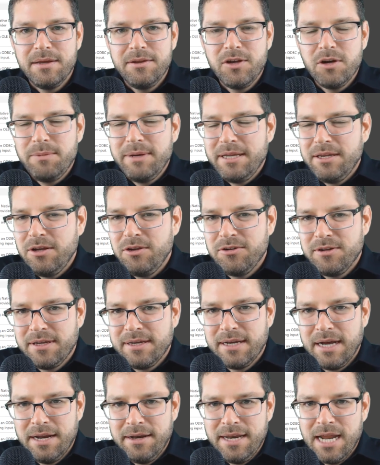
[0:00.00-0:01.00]
you'll be
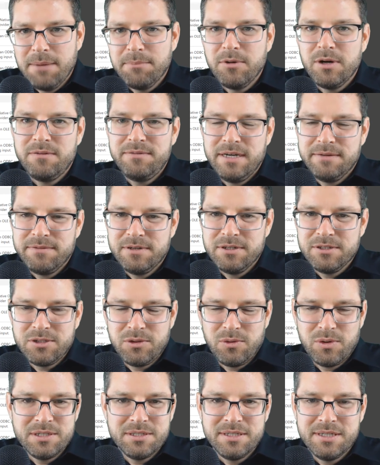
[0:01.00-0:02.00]
using a number of different
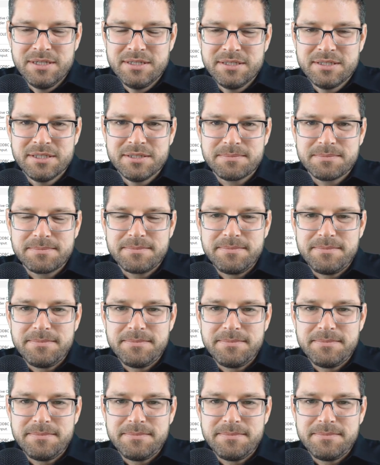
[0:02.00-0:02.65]
sources.